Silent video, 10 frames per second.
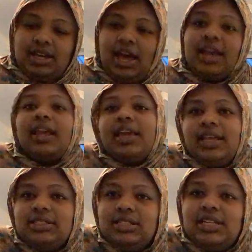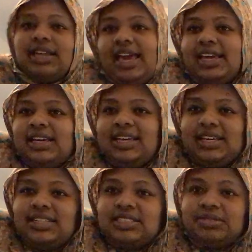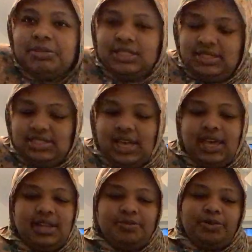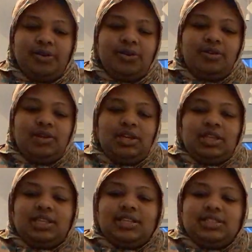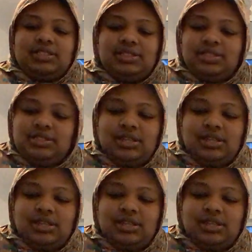kind of it eats me inside, bro. Because